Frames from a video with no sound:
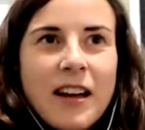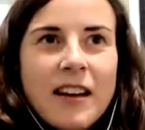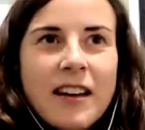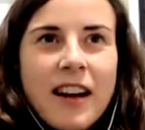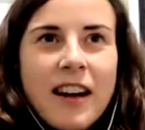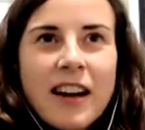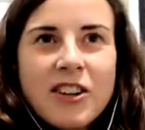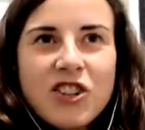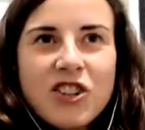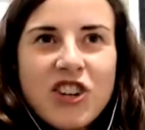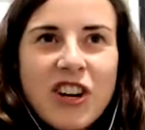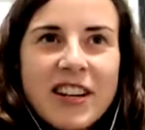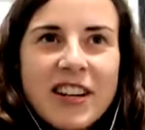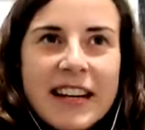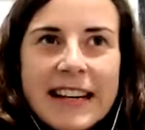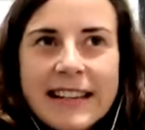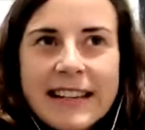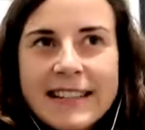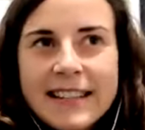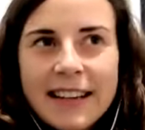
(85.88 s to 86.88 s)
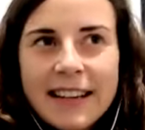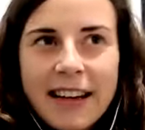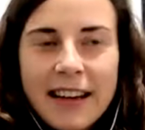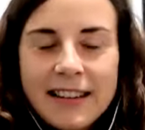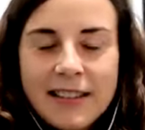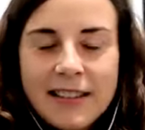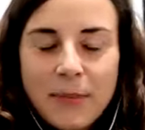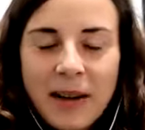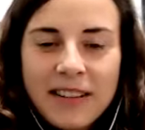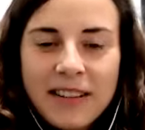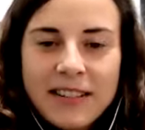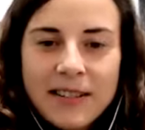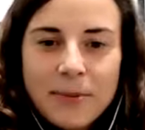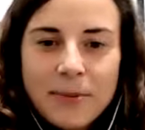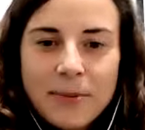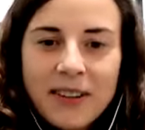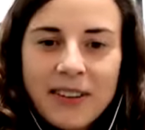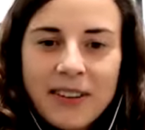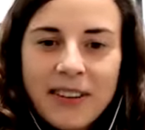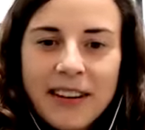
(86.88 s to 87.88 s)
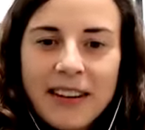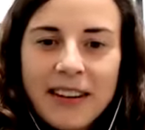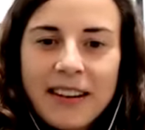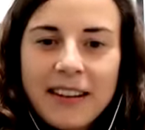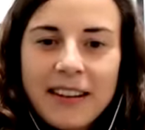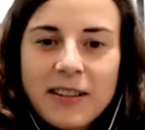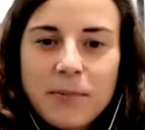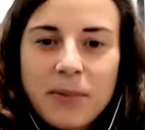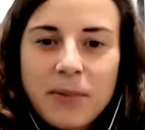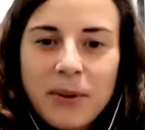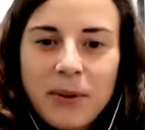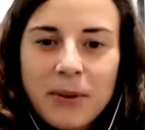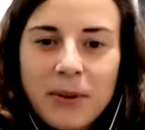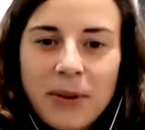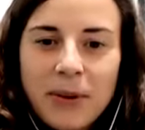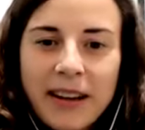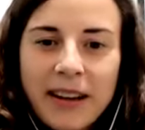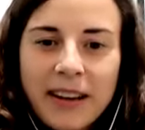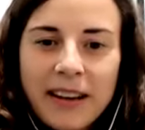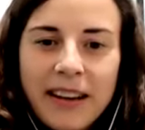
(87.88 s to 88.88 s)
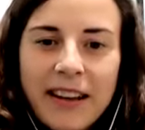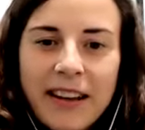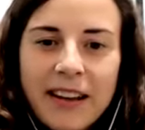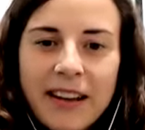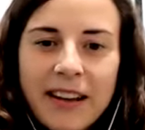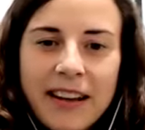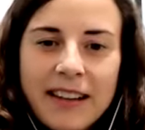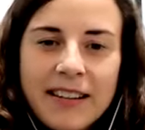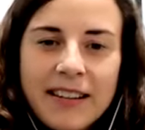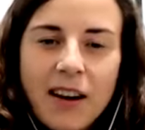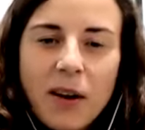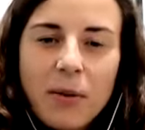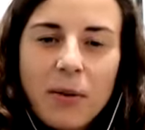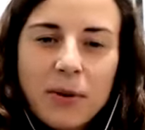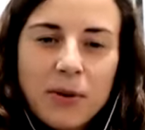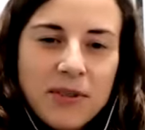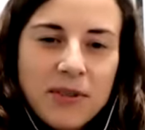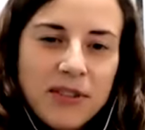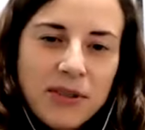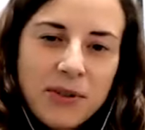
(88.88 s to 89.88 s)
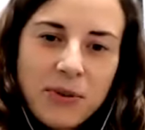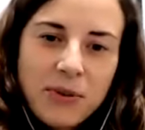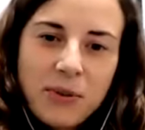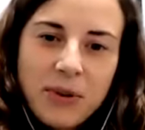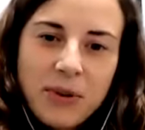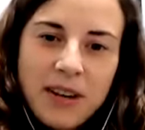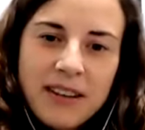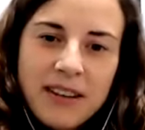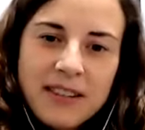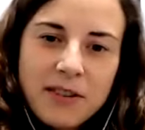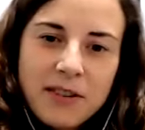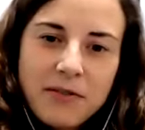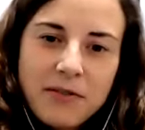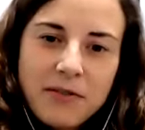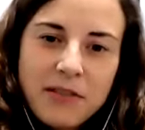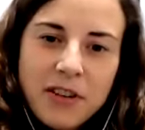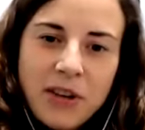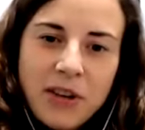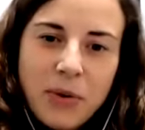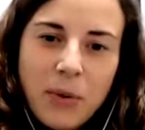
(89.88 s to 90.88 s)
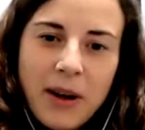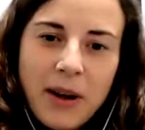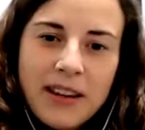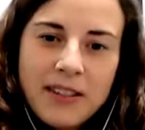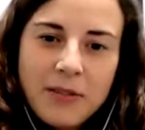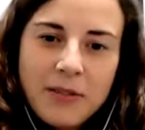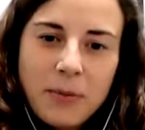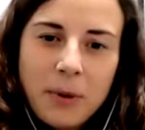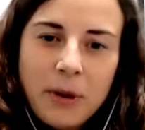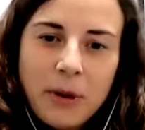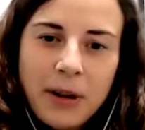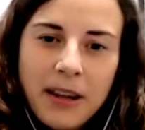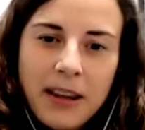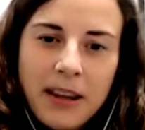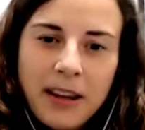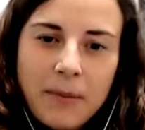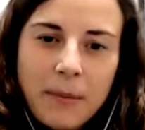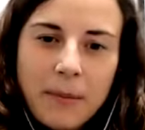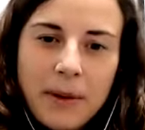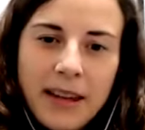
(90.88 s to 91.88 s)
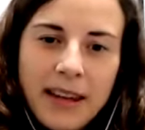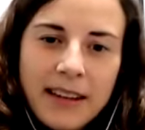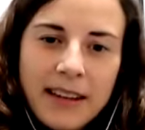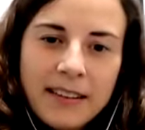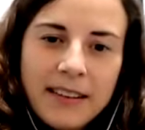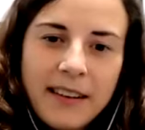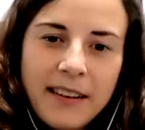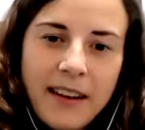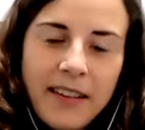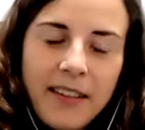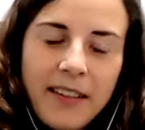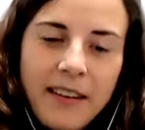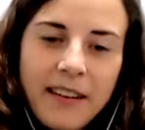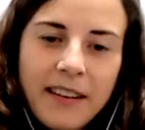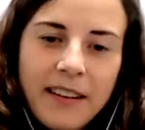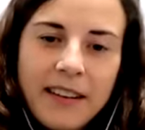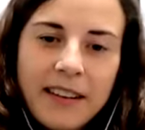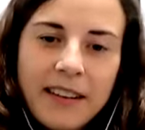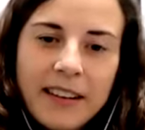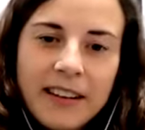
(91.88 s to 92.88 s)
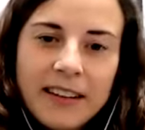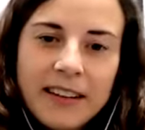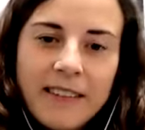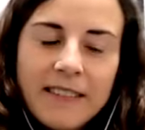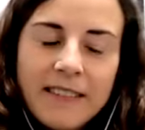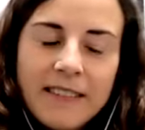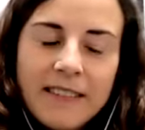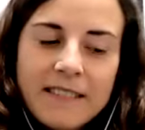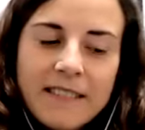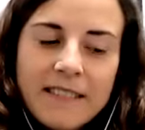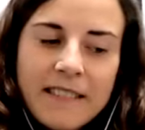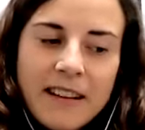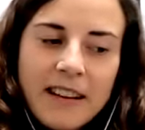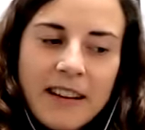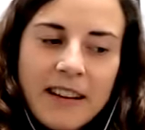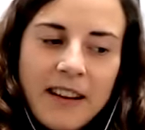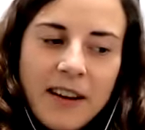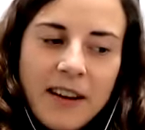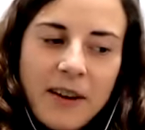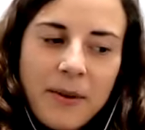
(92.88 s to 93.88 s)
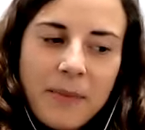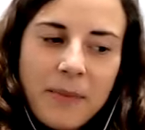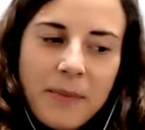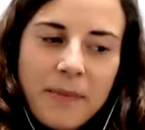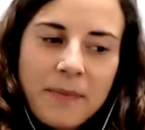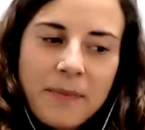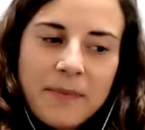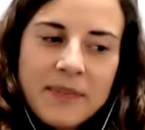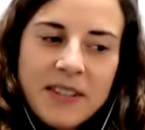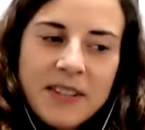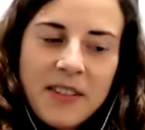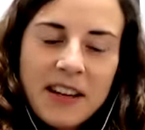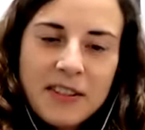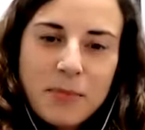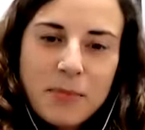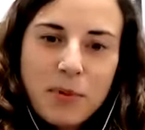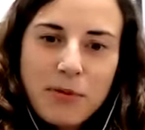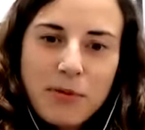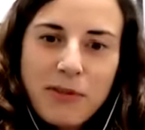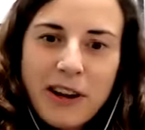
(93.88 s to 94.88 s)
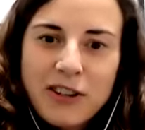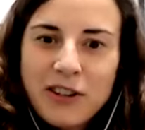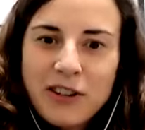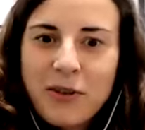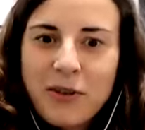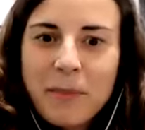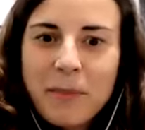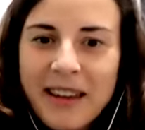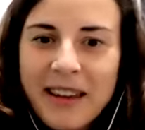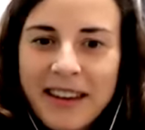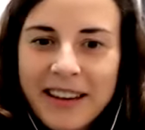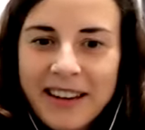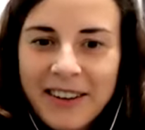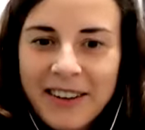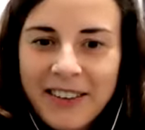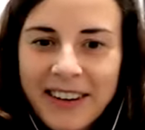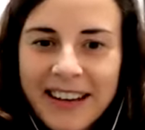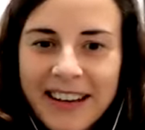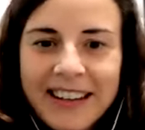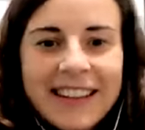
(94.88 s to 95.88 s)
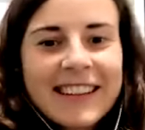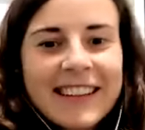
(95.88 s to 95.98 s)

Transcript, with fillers: a journalistic aspect as well, like exploring examples and stories of new ways of working and being together. Um, so that's professional me, anyway.